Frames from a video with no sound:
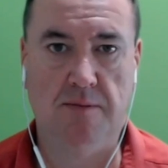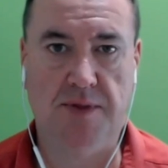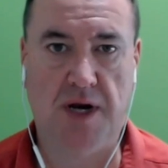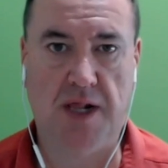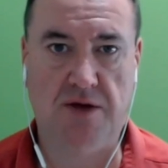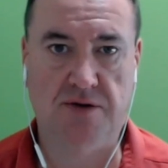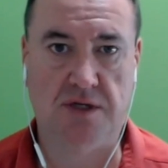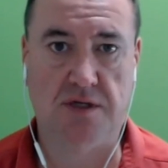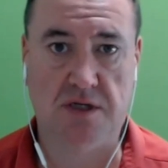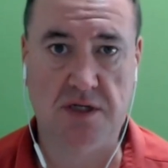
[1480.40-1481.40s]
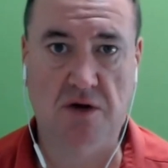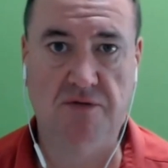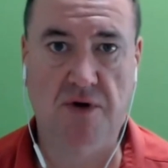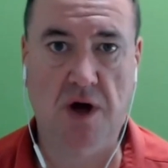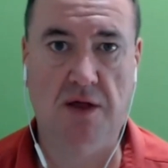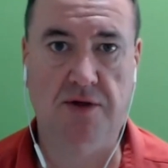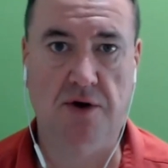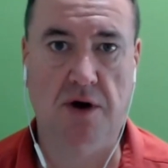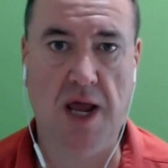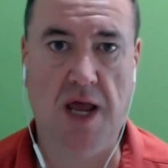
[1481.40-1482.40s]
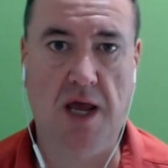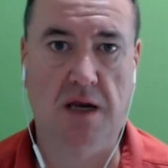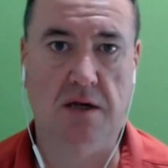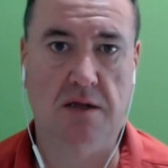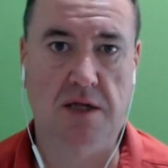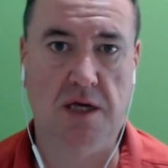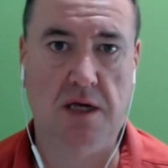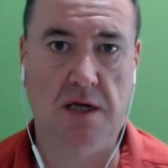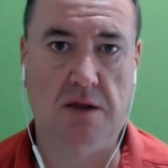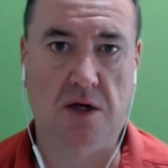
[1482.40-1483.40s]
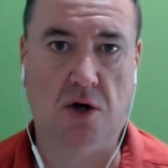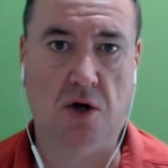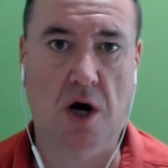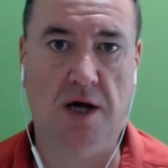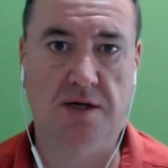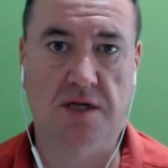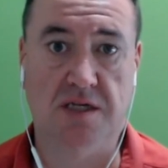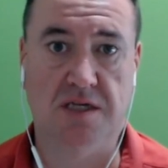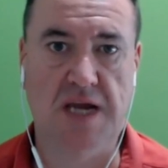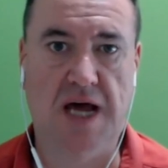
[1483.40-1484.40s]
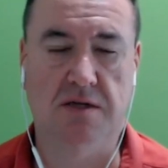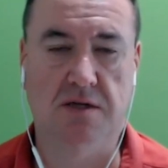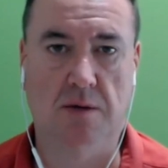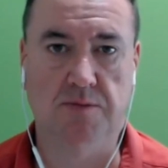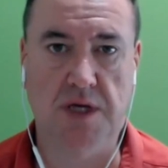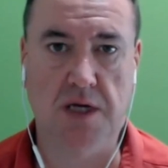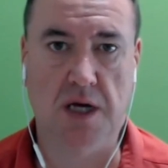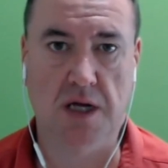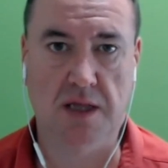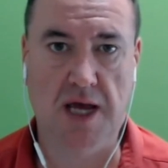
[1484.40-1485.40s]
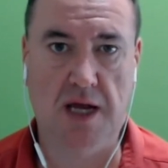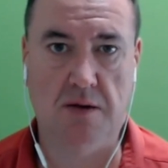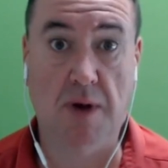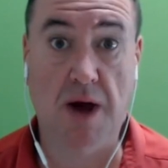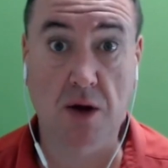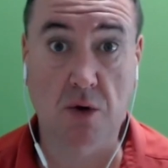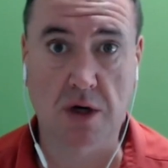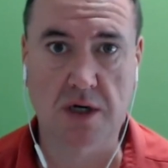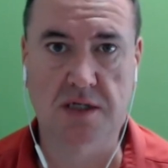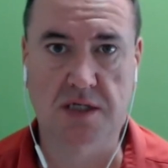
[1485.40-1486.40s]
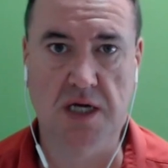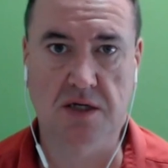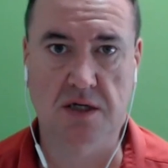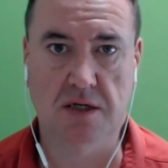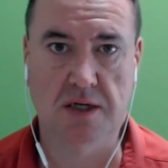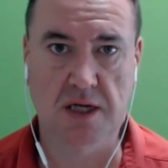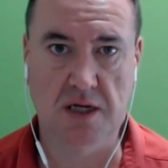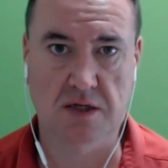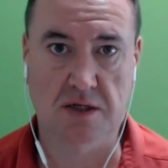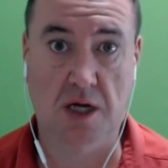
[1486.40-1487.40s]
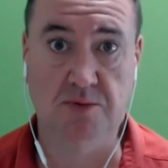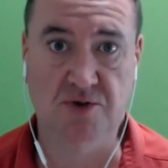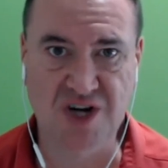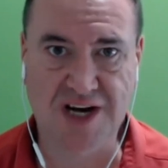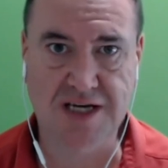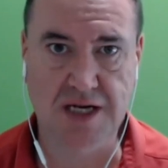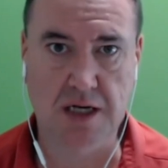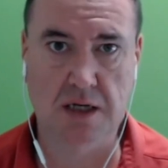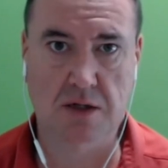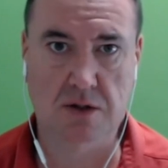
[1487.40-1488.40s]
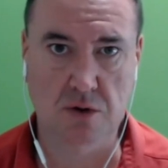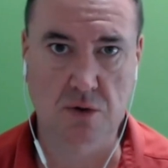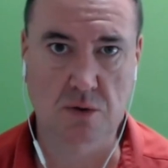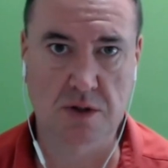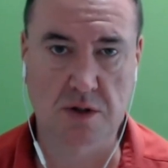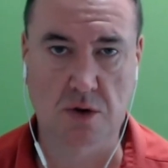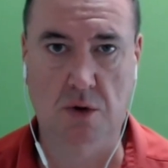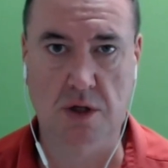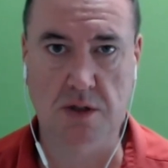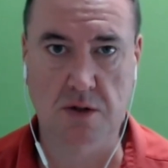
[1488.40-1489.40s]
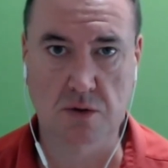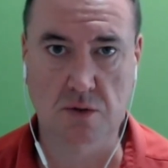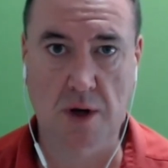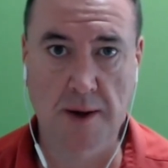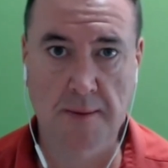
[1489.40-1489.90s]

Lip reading: that allows us to self-author, and the cost is not something that my organization is objecting to. So going to